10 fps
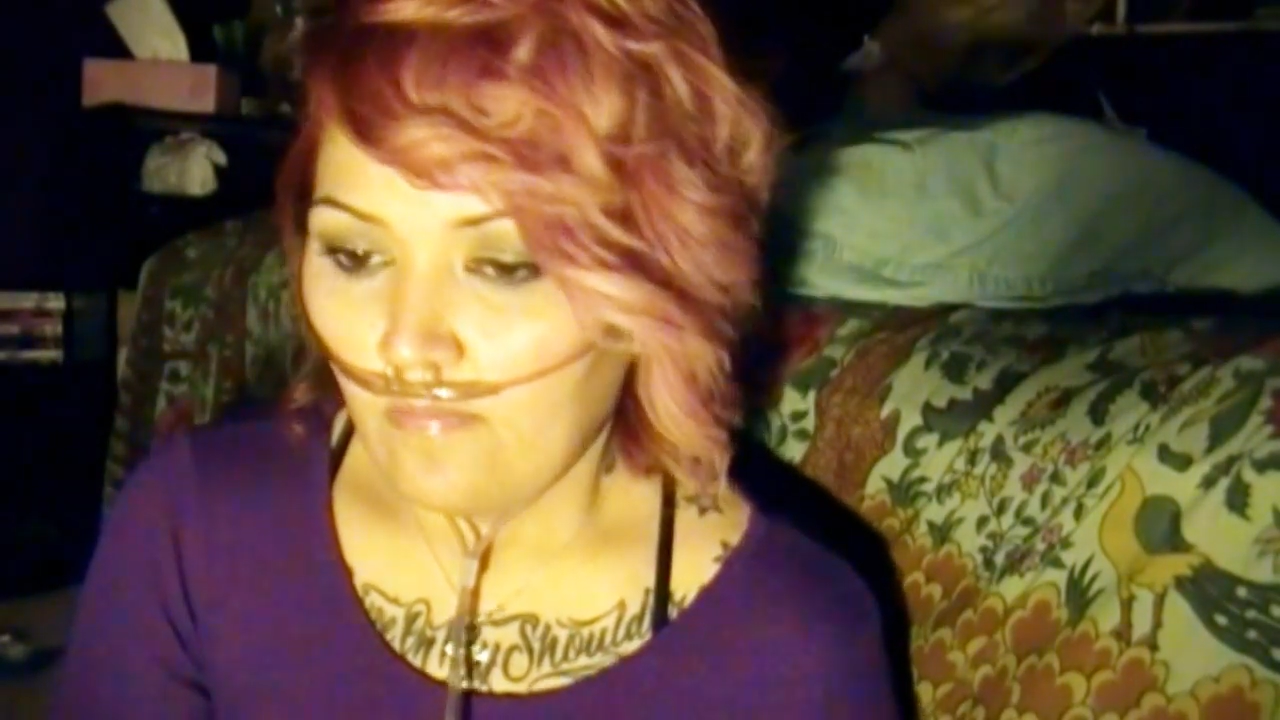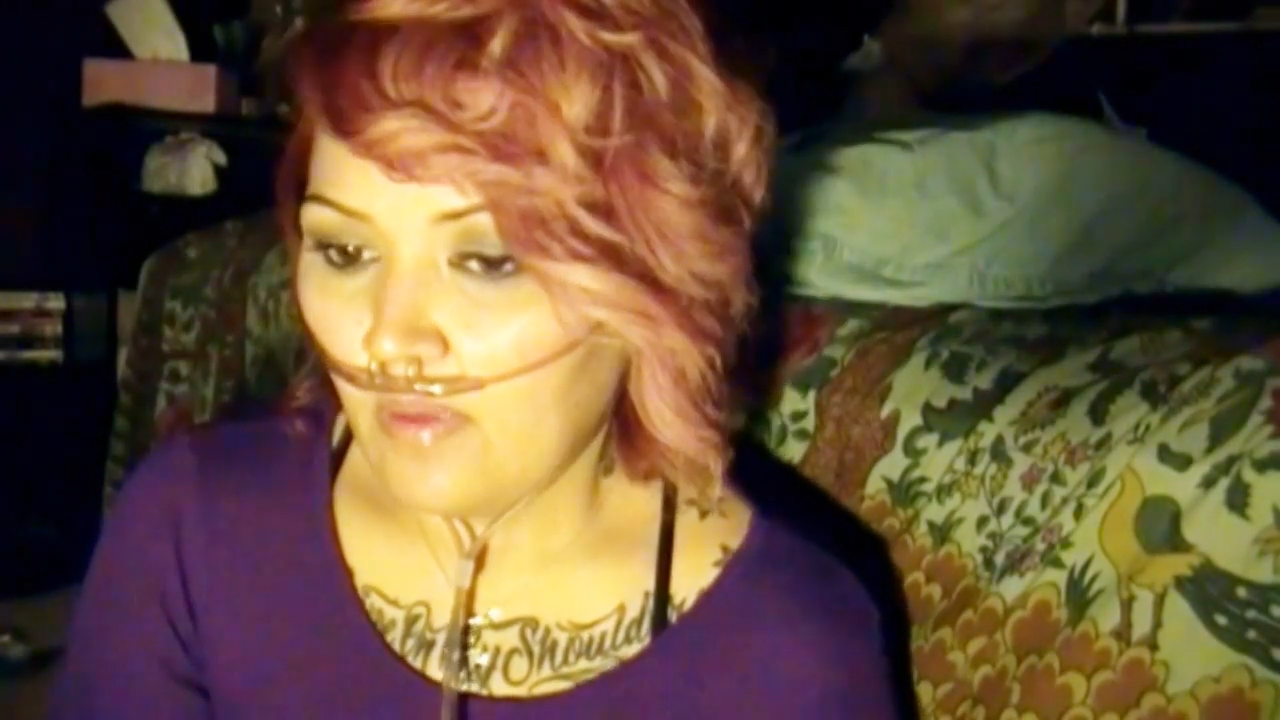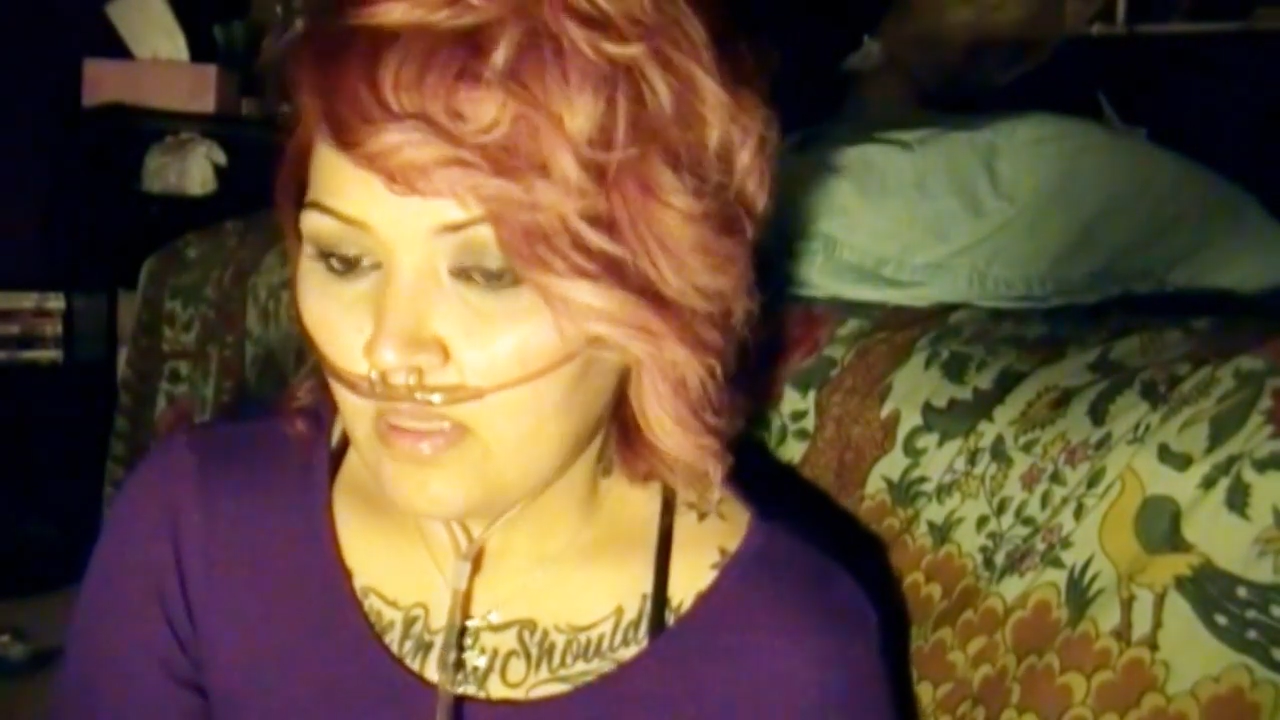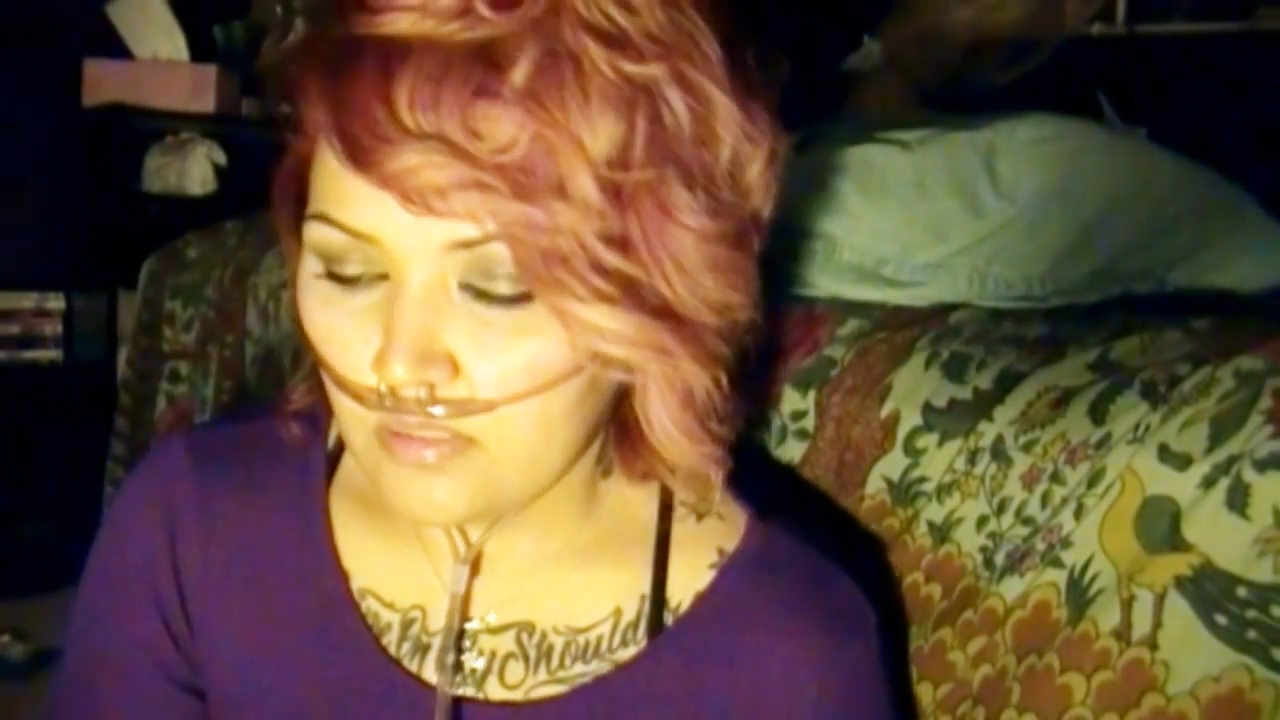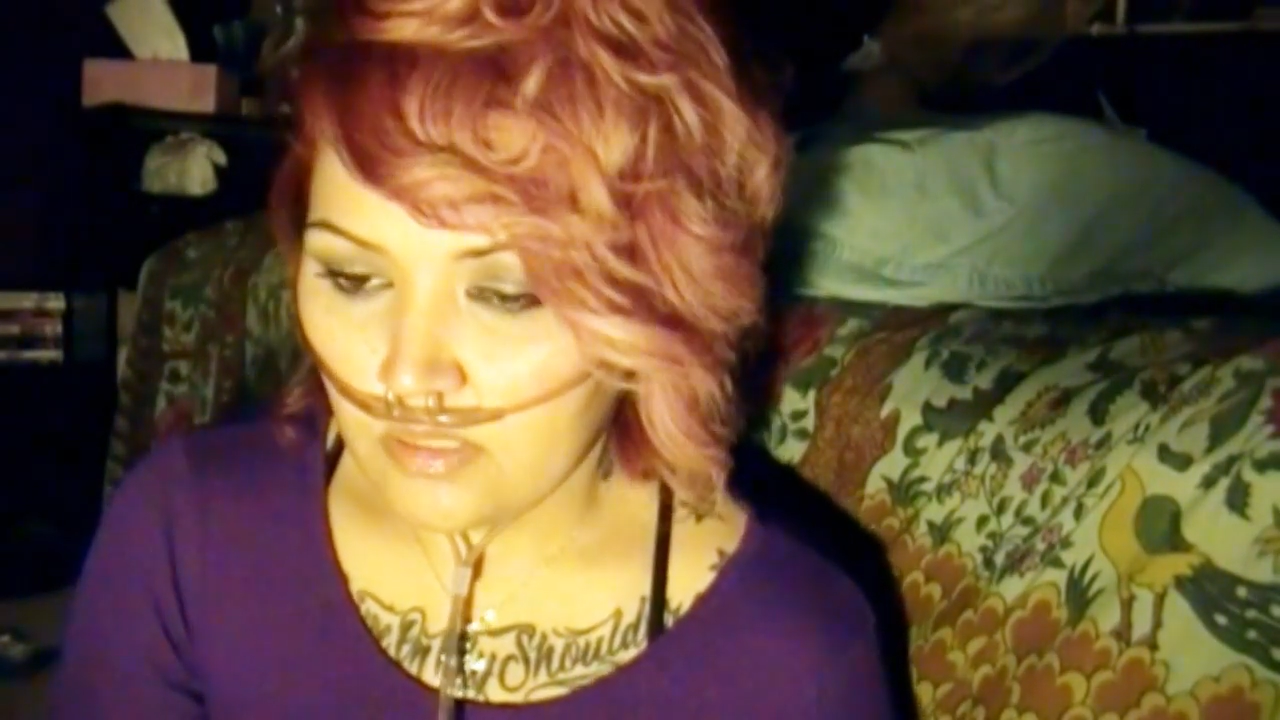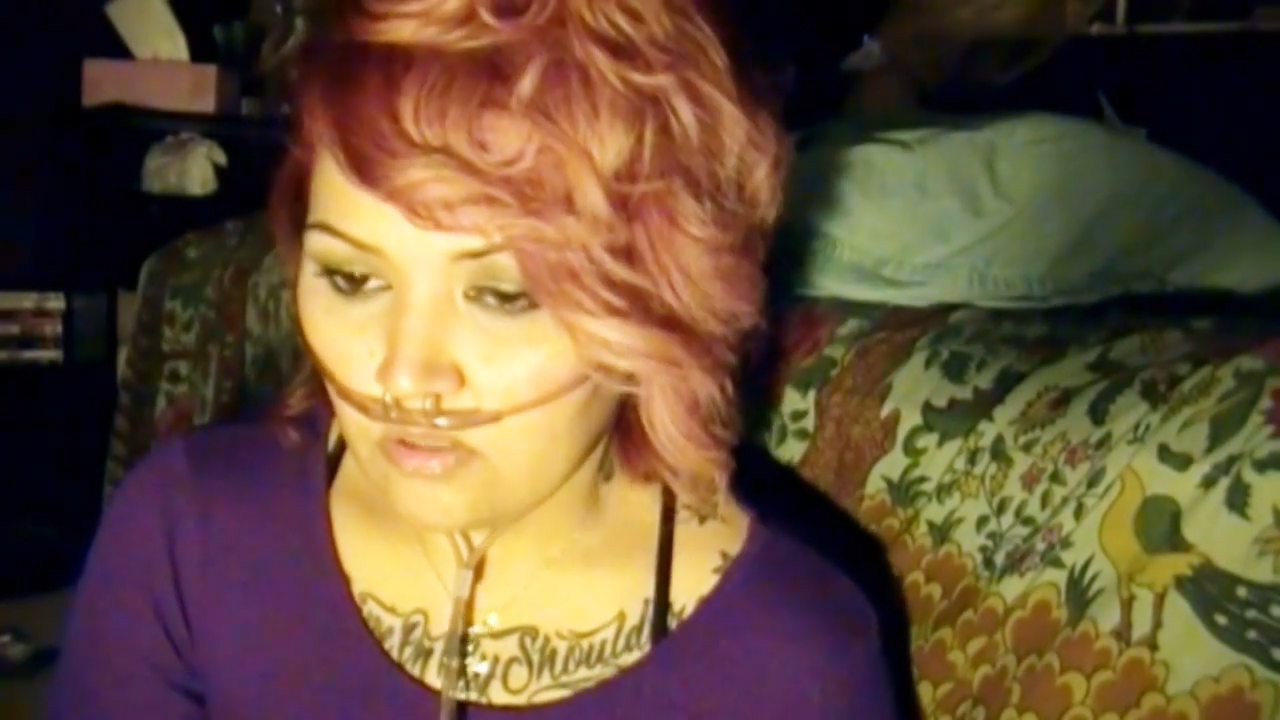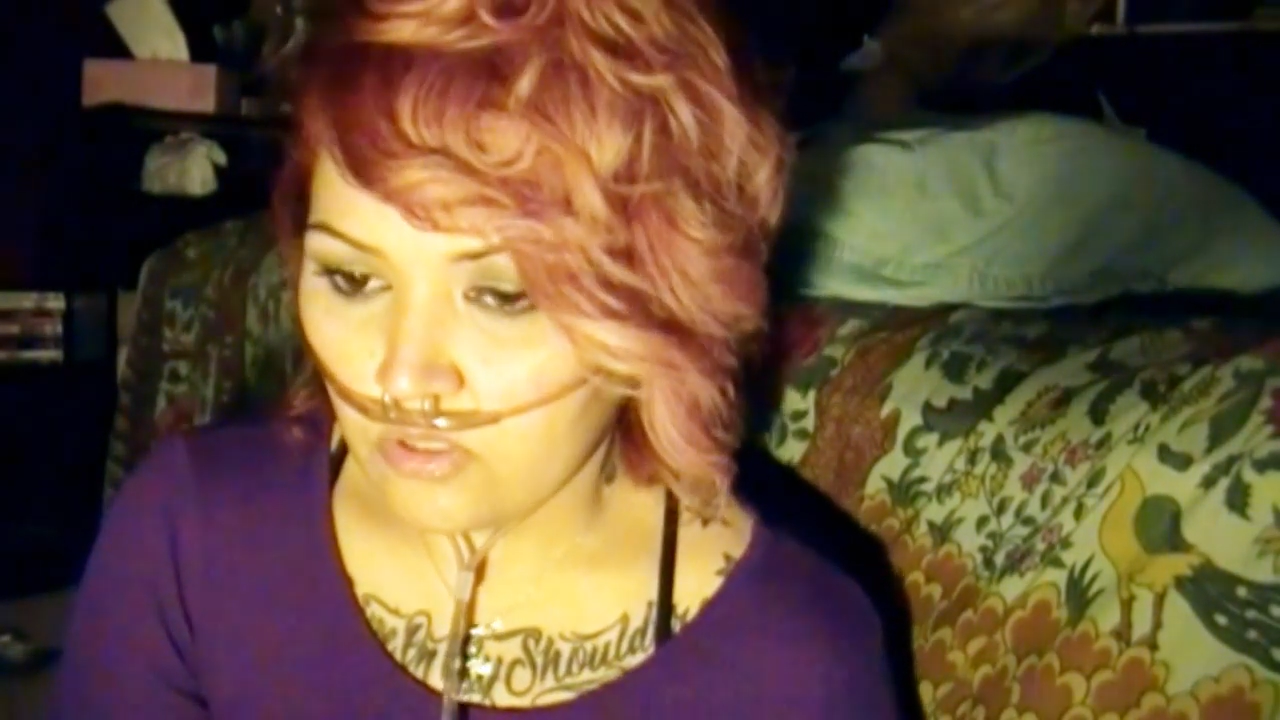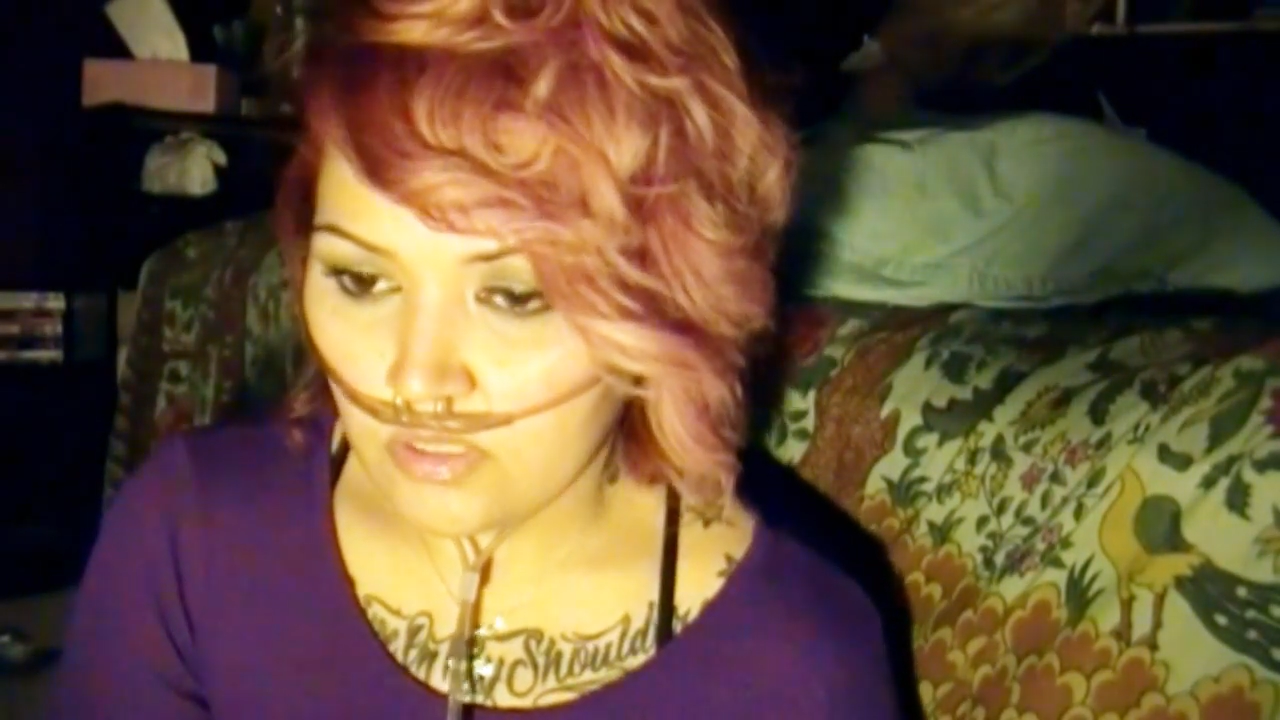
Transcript: meds that